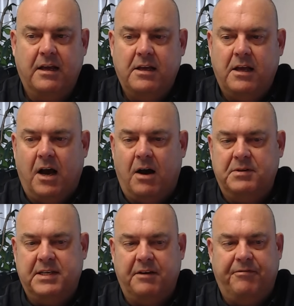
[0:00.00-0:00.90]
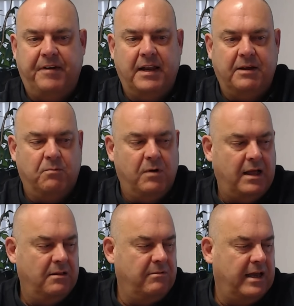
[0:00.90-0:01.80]
I would say, fairly
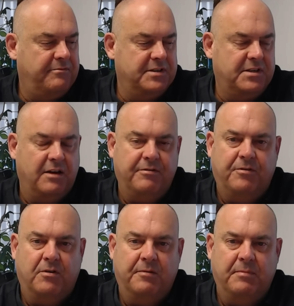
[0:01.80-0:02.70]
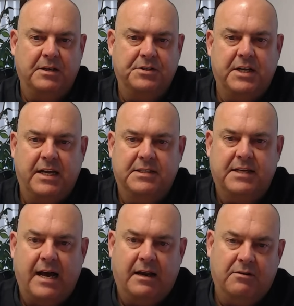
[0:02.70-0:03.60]
well. We have just over 400 million shares
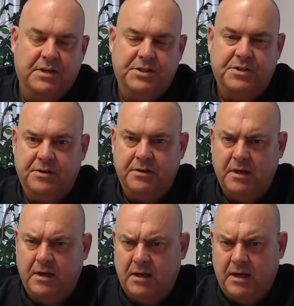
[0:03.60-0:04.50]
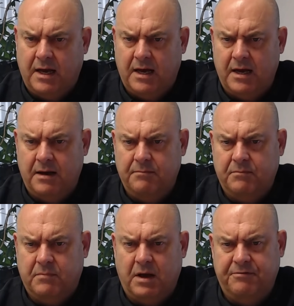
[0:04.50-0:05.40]
out on issue
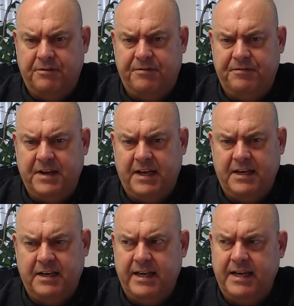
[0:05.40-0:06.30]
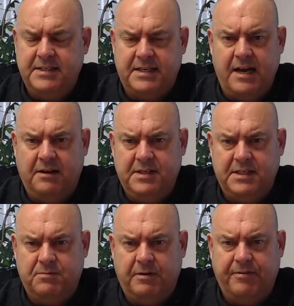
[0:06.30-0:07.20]
over 15 years now
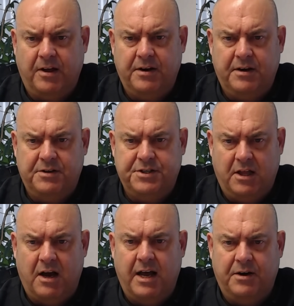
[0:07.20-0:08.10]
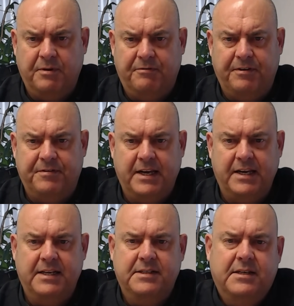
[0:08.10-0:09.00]
since we floated. In July, it'll be 15
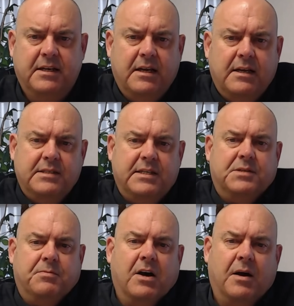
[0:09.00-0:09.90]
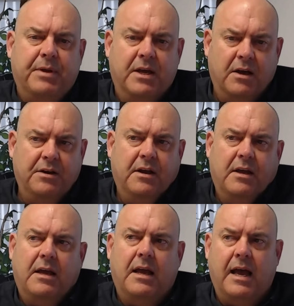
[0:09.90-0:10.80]
years since we IPO'd,
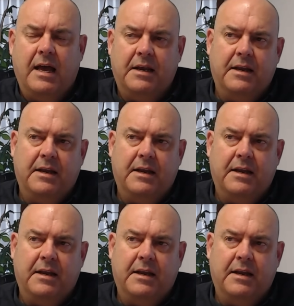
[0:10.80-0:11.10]
and